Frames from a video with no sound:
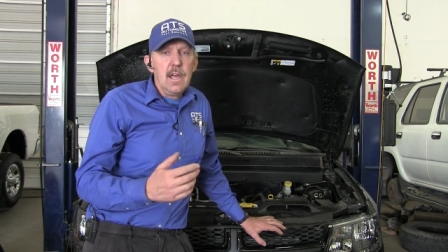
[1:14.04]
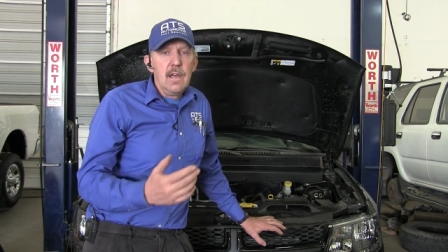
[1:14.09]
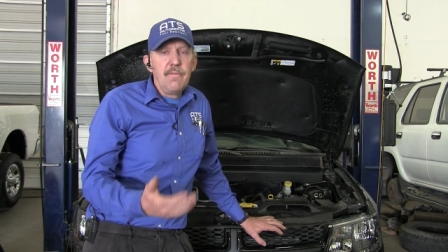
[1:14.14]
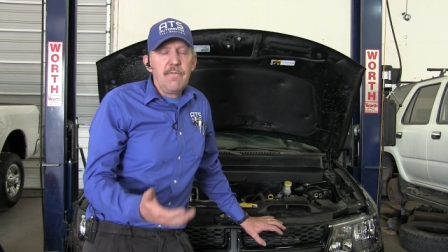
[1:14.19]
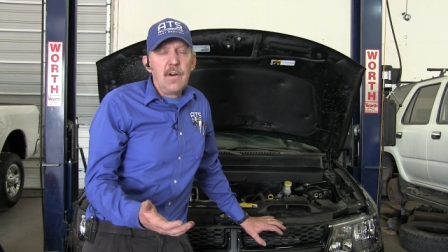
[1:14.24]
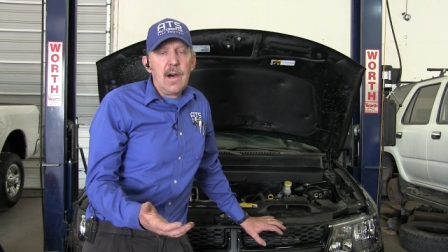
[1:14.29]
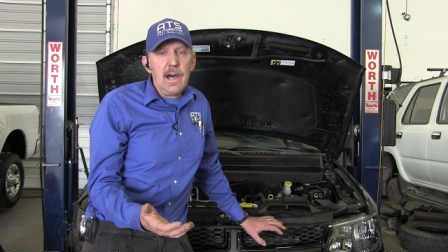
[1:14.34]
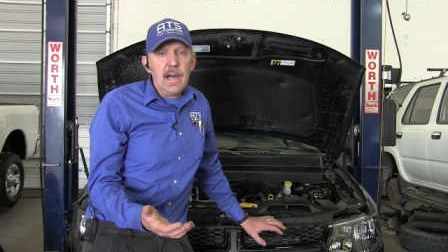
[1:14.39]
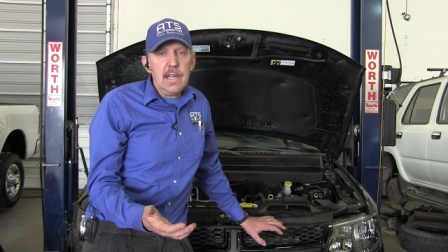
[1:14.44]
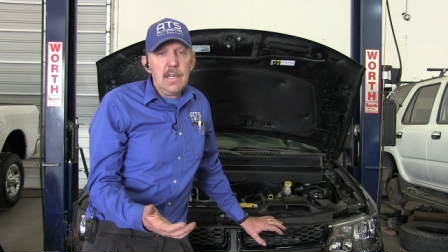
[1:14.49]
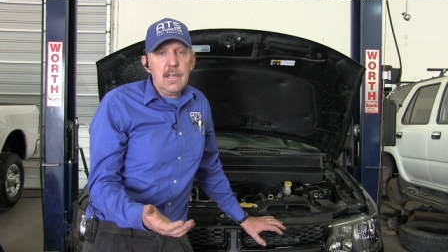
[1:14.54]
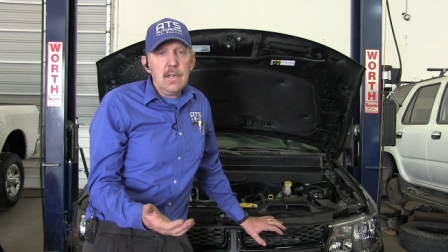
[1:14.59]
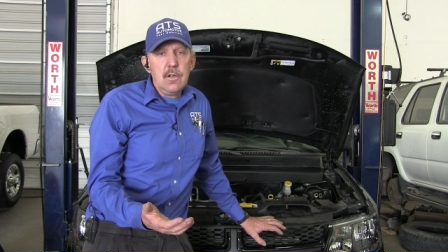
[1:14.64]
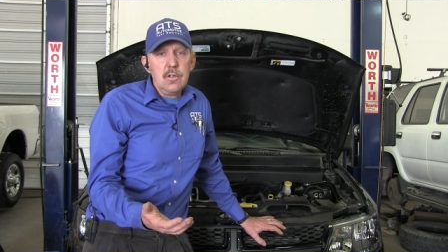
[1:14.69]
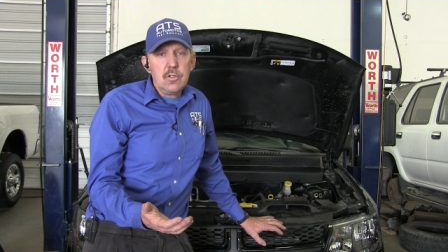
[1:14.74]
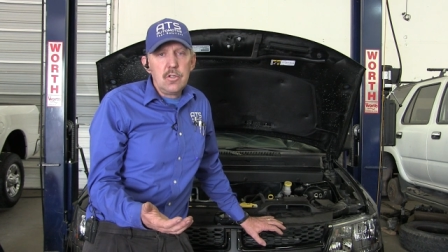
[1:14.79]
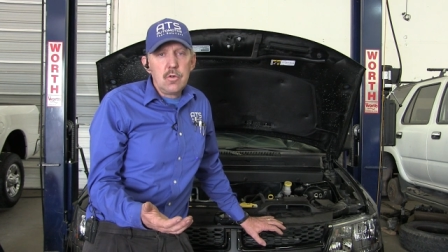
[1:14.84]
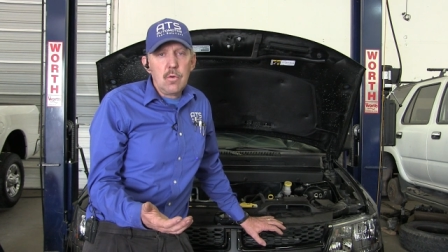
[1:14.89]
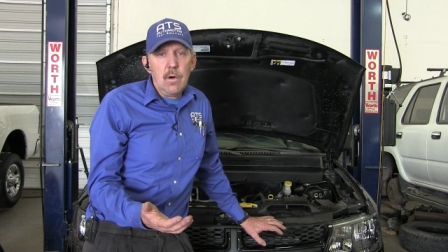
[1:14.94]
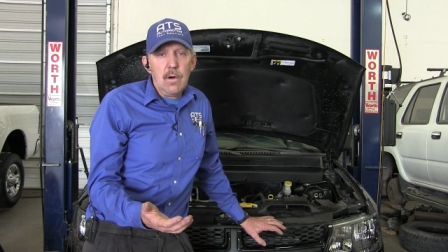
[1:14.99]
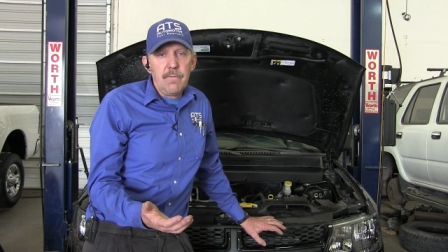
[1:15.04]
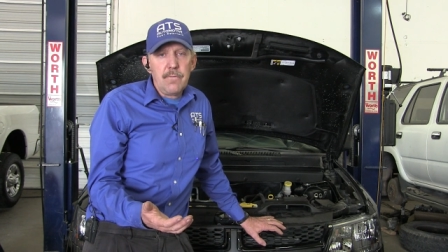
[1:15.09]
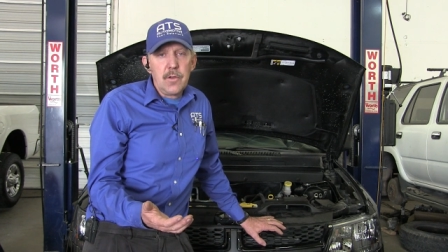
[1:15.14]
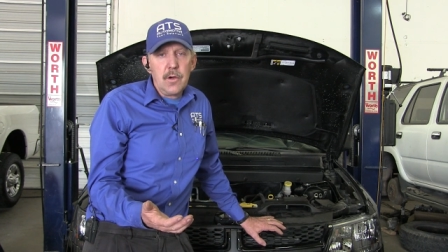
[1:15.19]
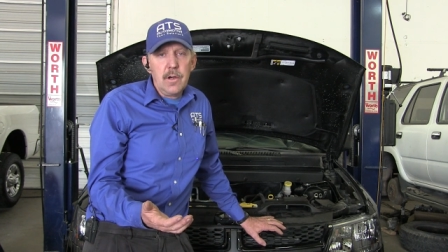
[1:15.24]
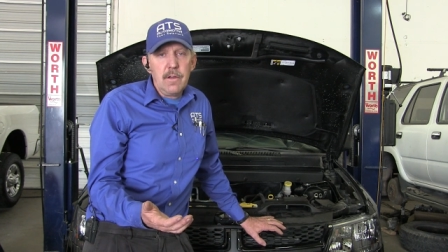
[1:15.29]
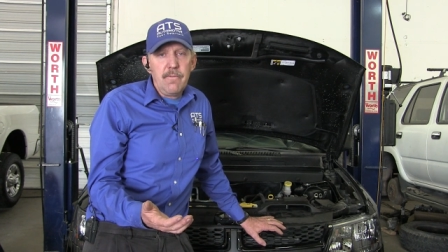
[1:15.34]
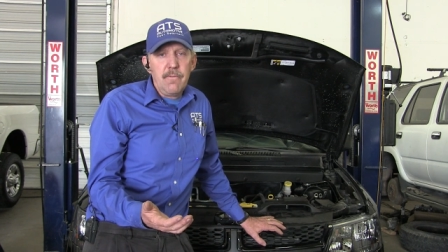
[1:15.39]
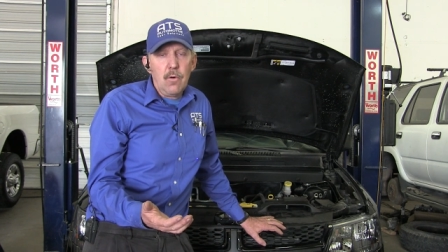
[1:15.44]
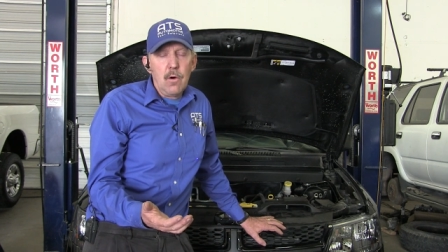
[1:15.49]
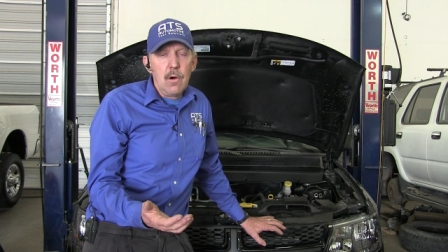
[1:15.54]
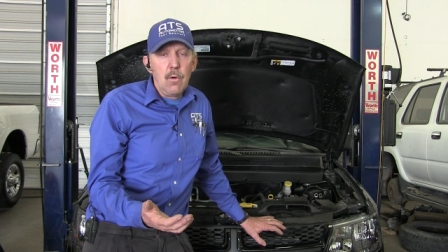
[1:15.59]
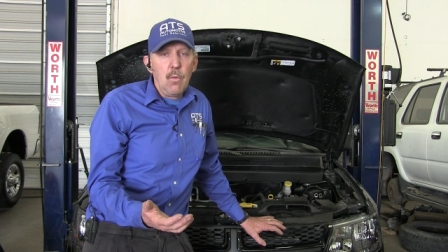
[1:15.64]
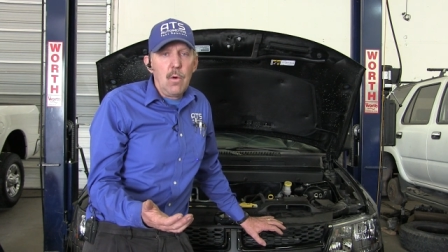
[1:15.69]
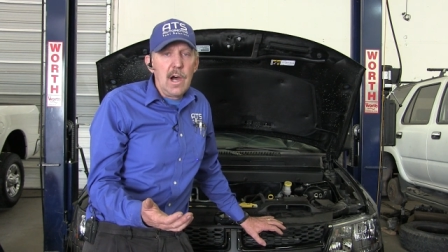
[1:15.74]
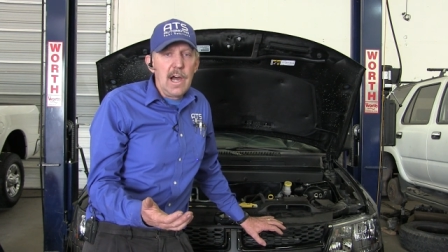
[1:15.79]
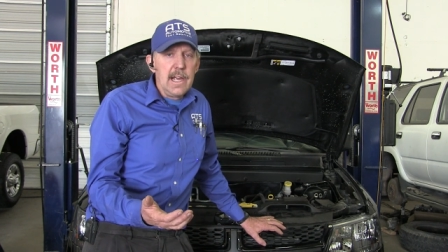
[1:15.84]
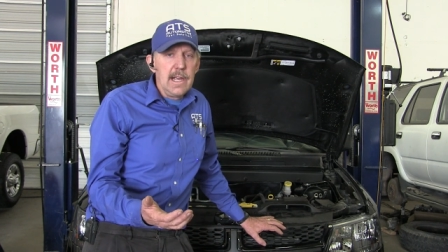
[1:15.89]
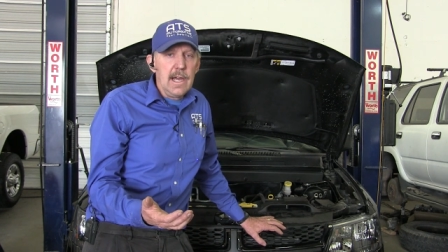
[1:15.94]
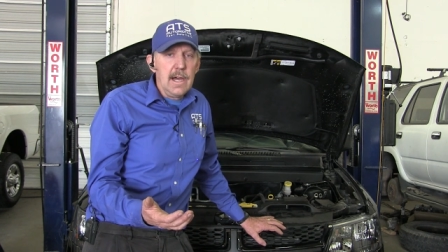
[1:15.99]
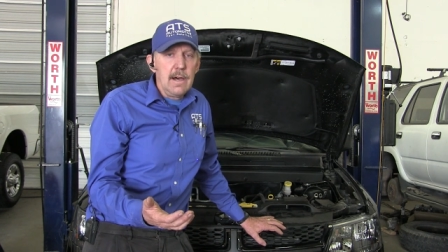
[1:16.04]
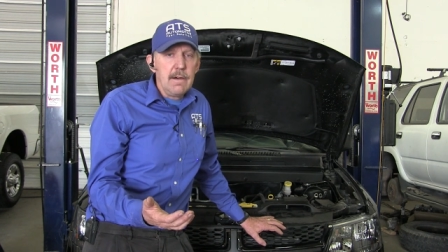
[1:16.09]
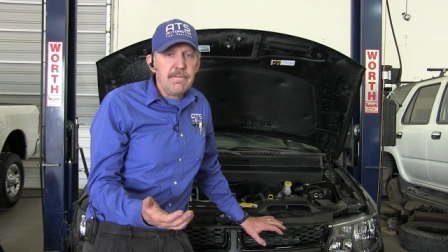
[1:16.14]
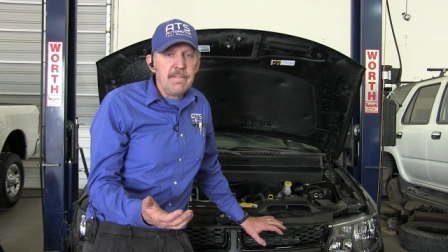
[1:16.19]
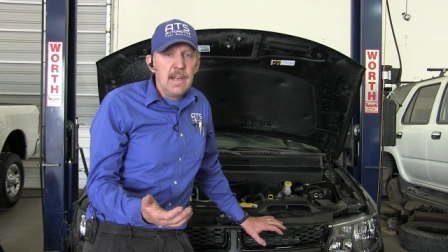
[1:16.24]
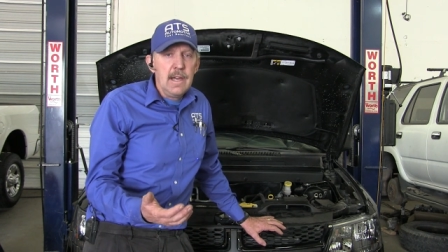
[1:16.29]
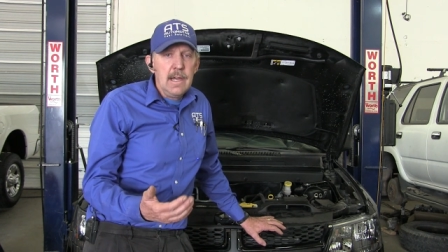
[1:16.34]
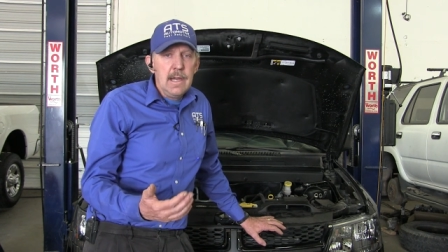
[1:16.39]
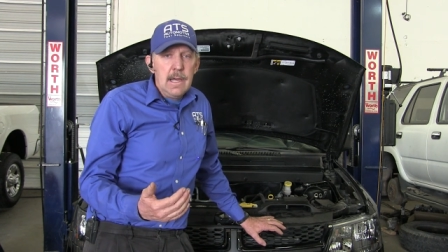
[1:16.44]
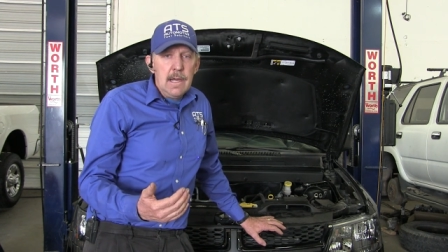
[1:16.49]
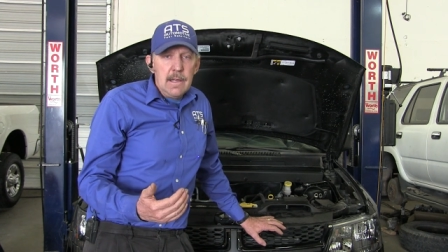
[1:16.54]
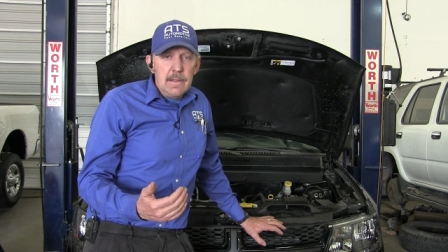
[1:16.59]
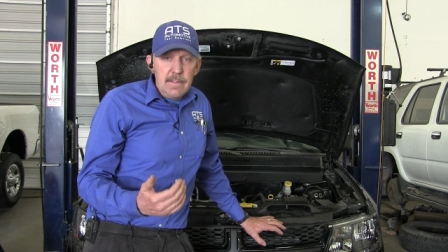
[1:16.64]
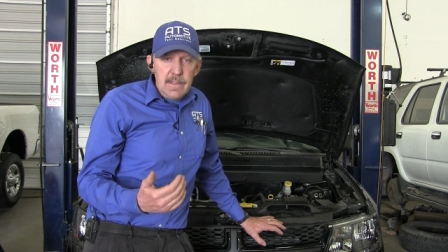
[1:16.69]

If I use 1234 YF,